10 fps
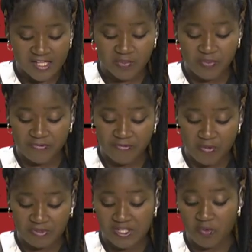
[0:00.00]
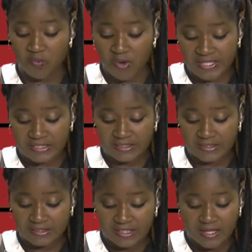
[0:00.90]
performed the
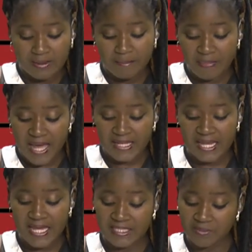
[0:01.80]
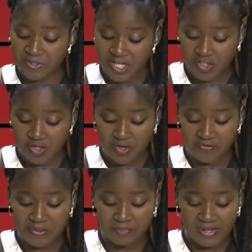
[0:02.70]
one-man adaptation
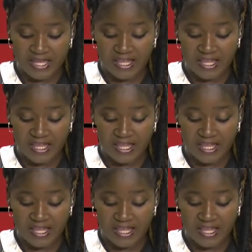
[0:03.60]
of the play